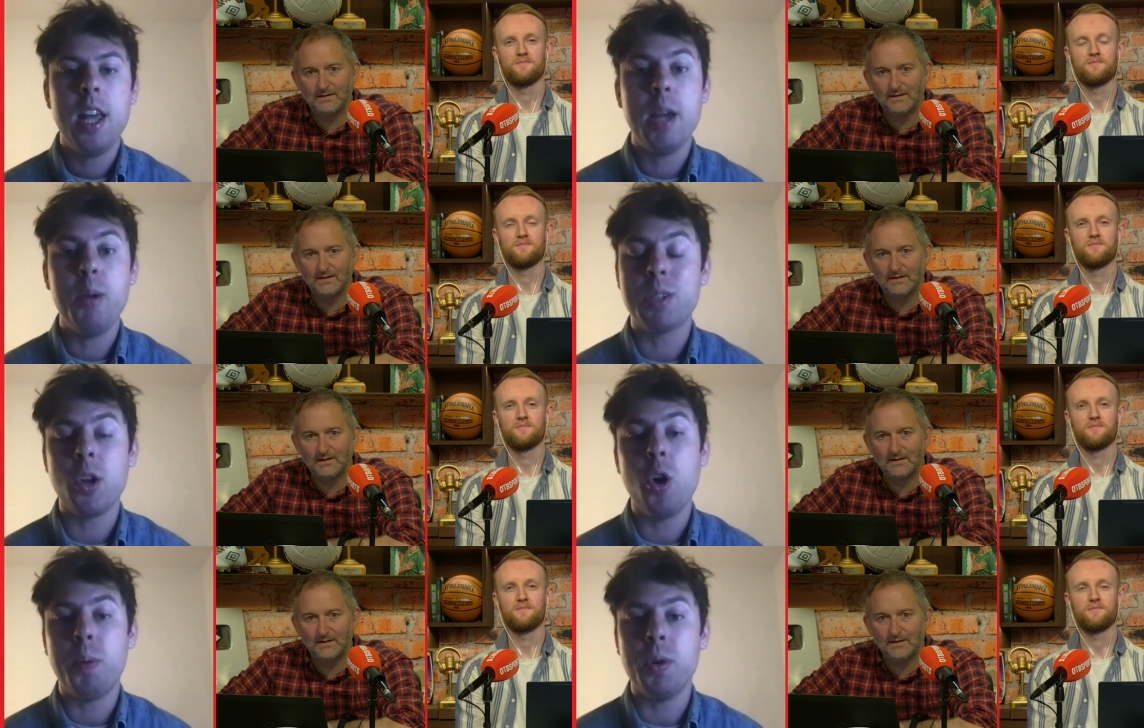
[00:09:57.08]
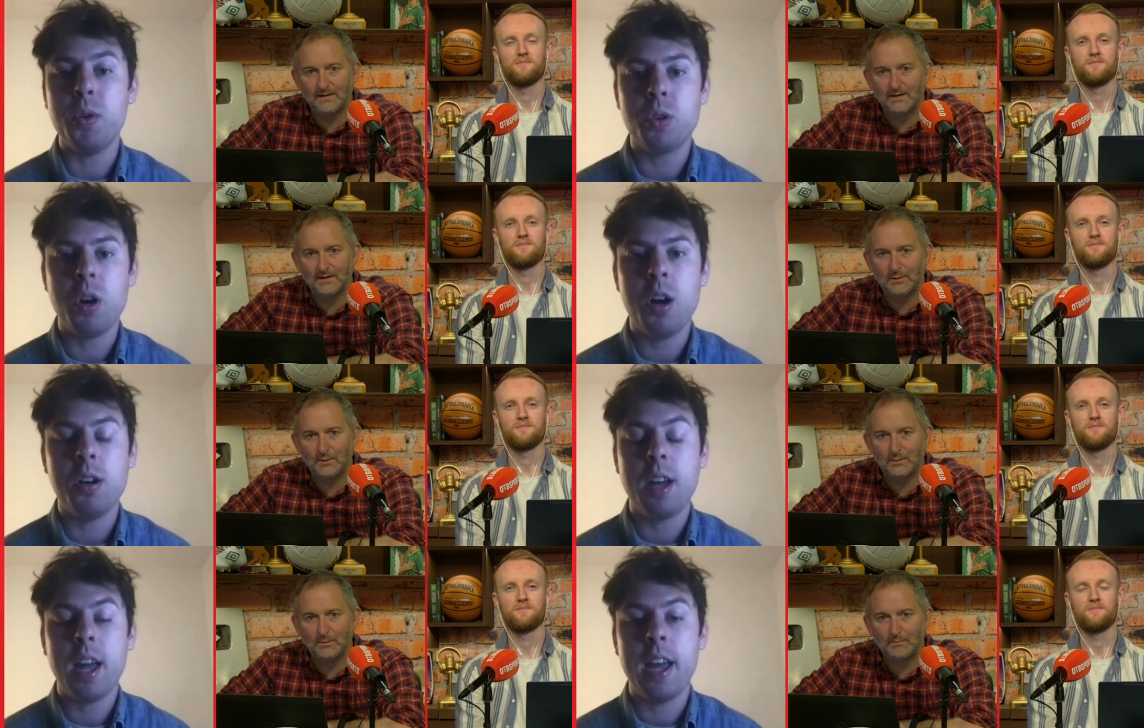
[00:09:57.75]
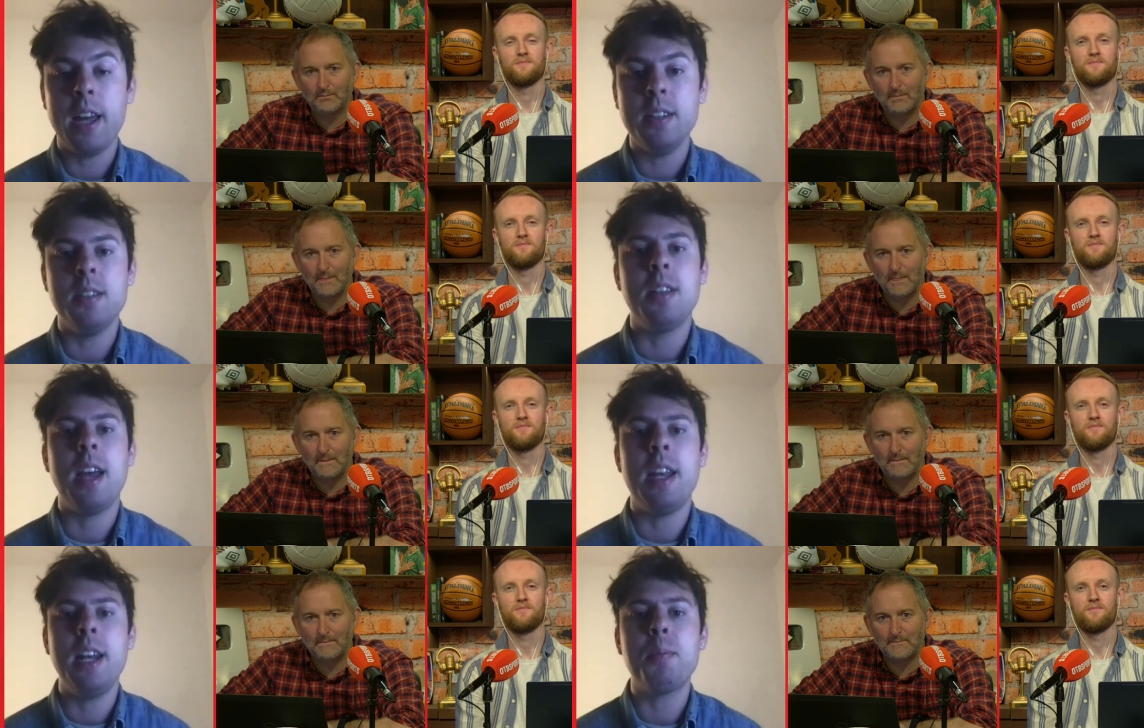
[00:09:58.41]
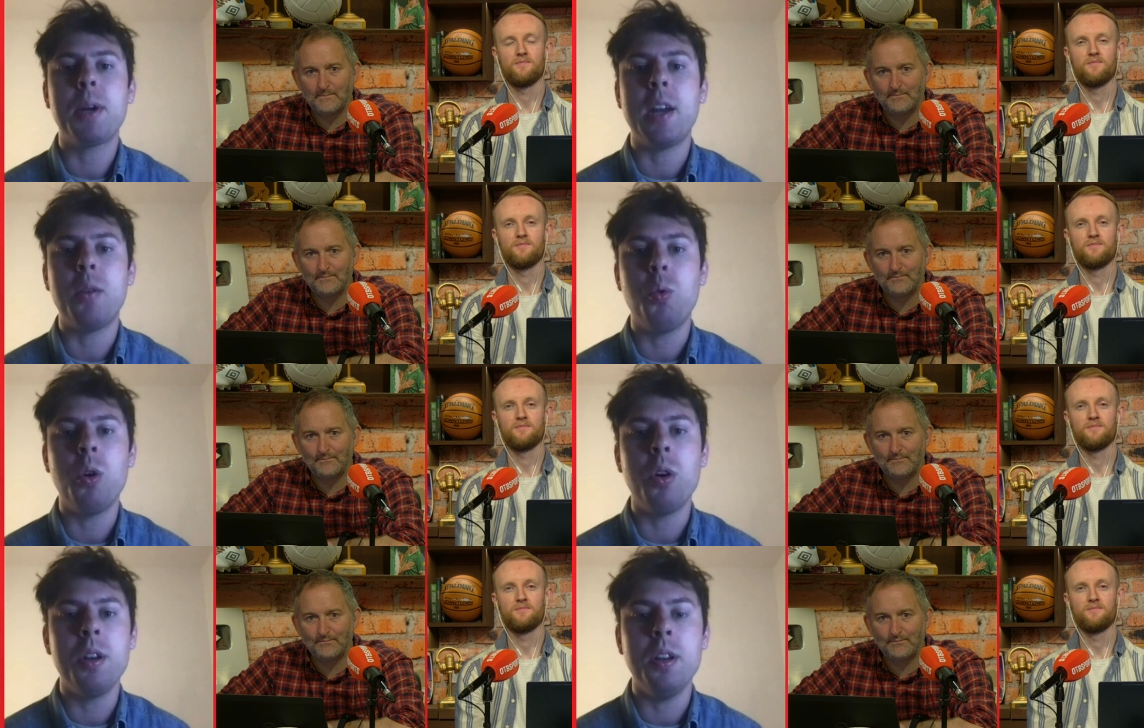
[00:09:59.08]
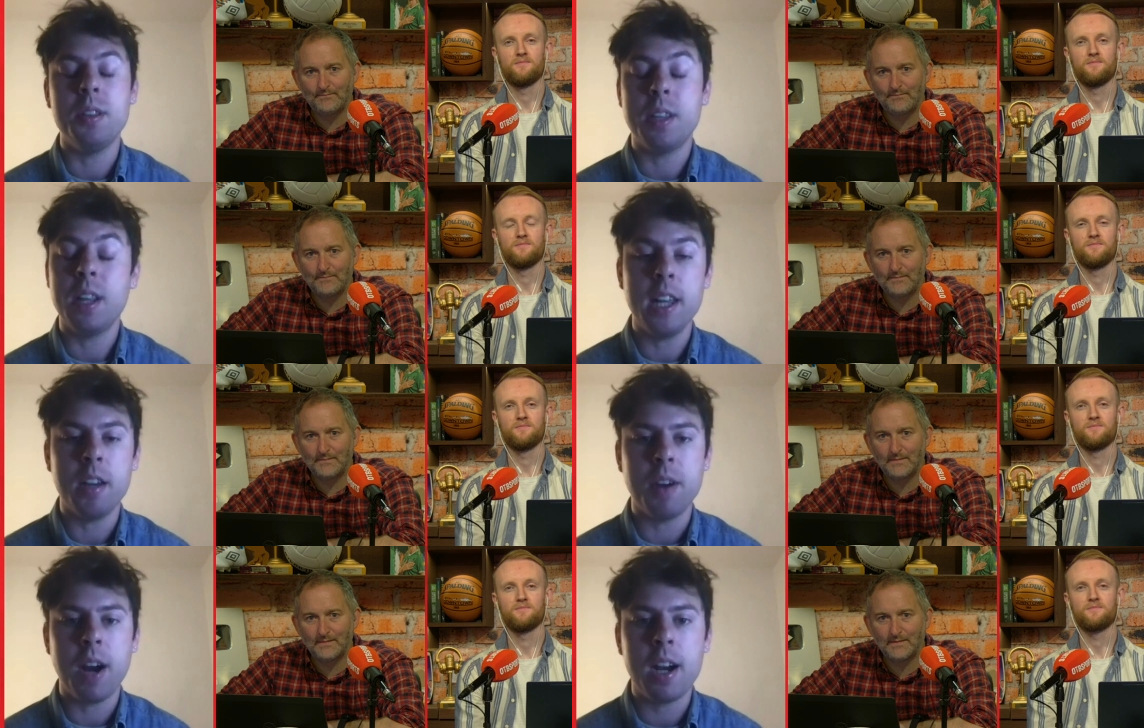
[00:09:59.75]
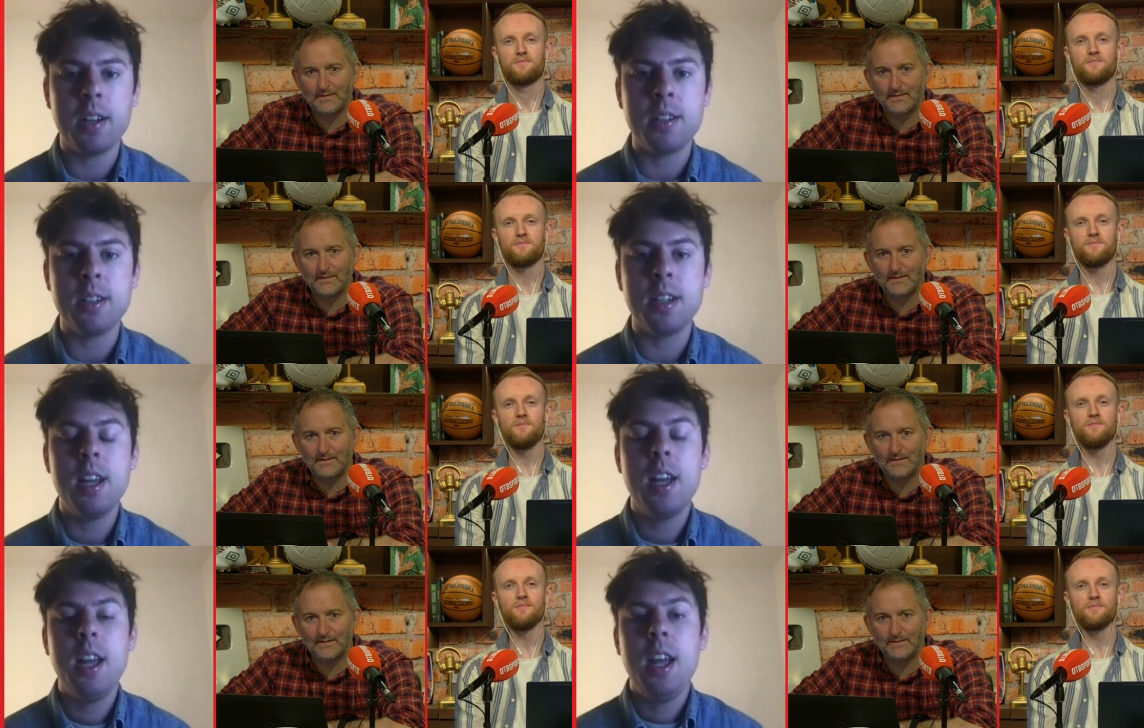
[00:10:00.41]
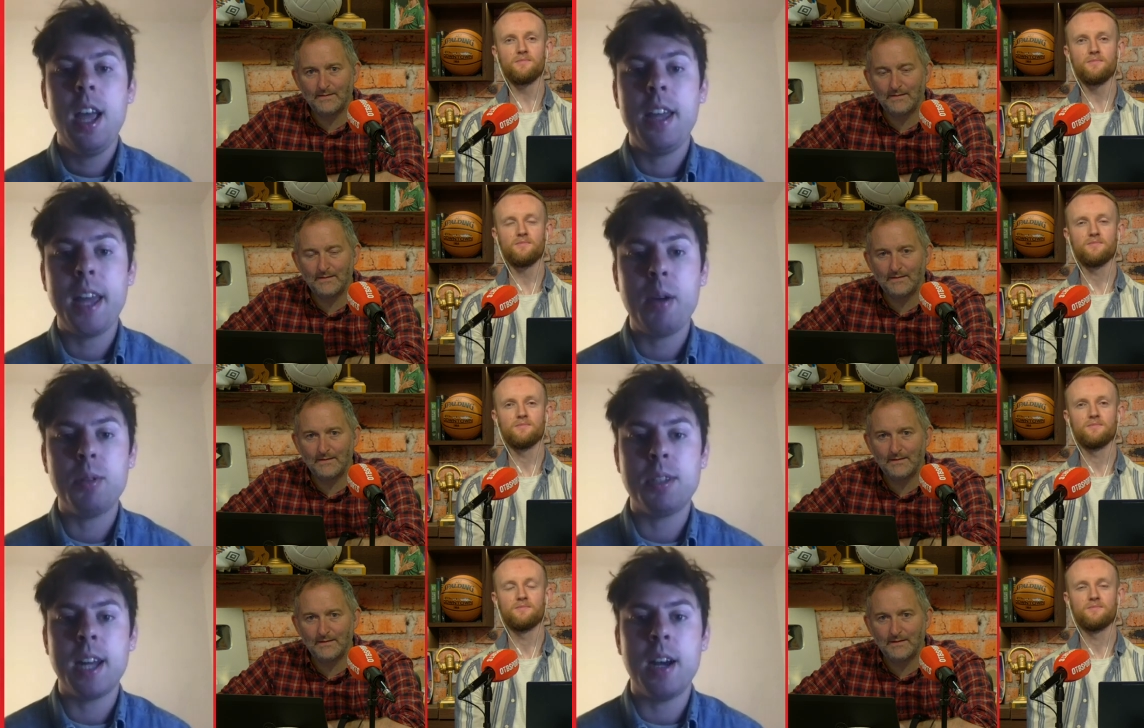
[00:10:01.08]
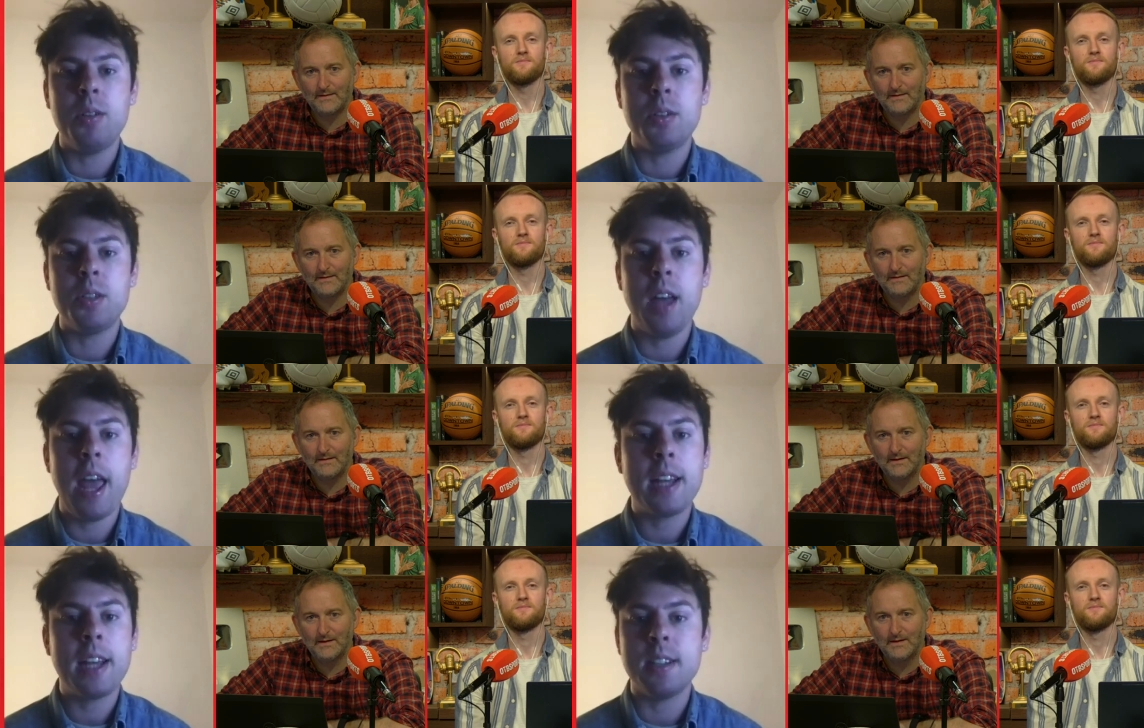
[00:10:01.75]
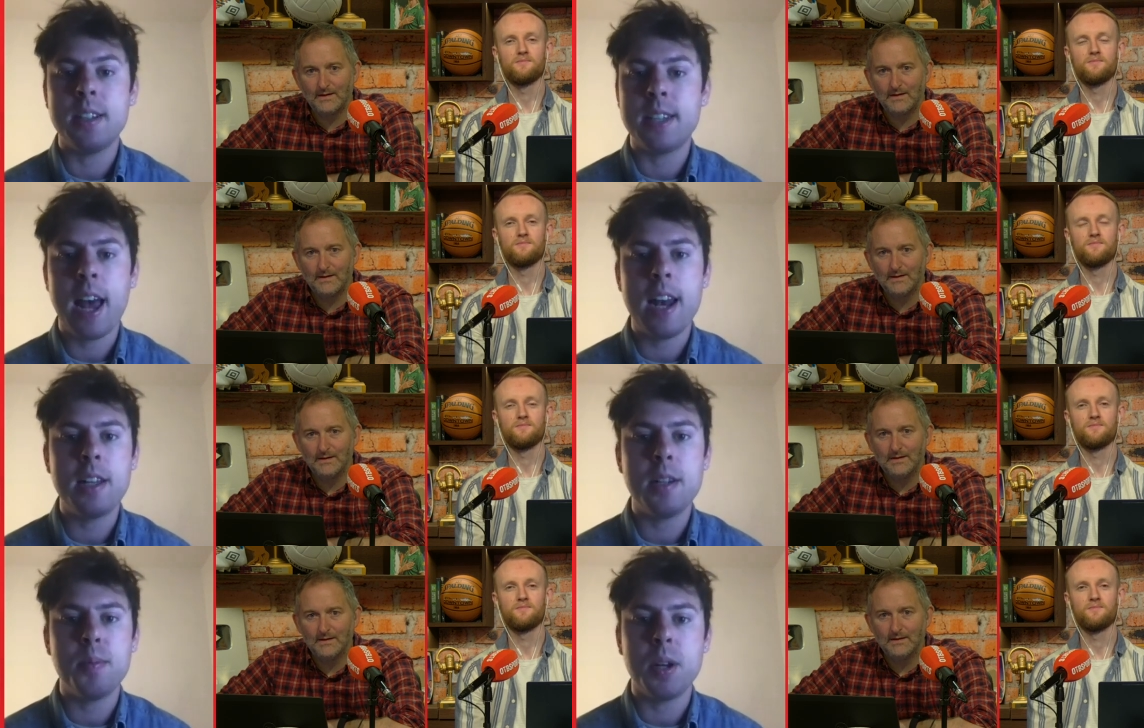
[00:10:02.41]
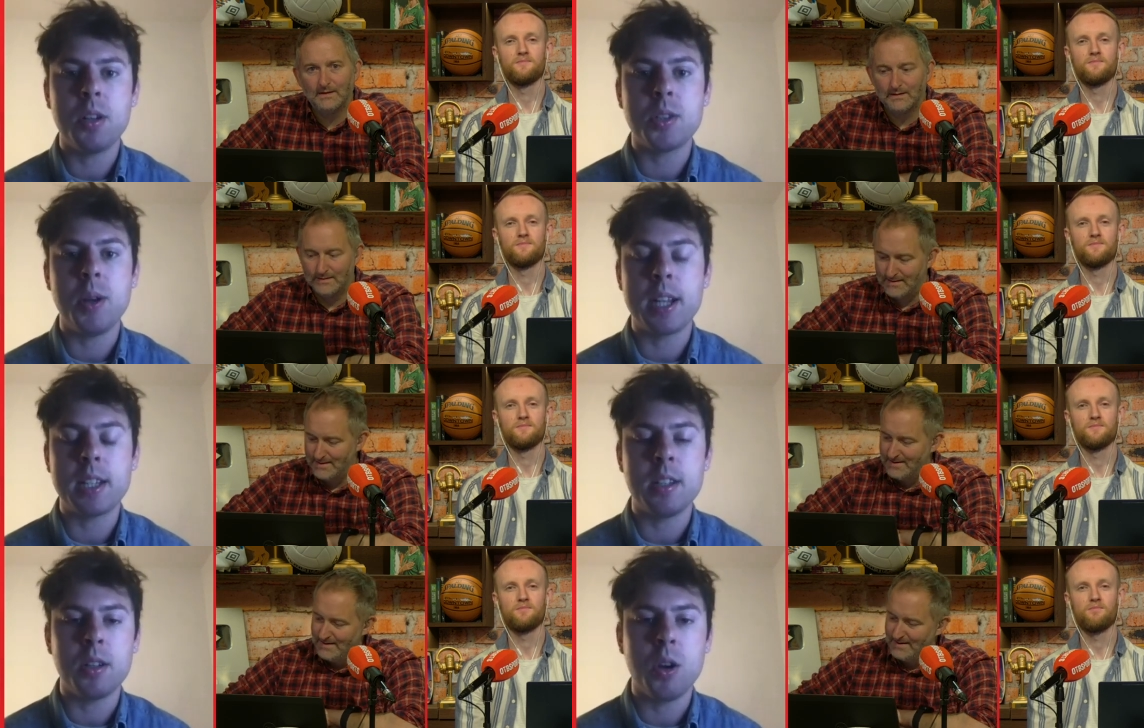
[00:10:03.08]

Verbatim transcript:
Speaker 1: It was an open draw, and, and Limerick had won the League of Ireland. And that was down to excellent talent, but also excellent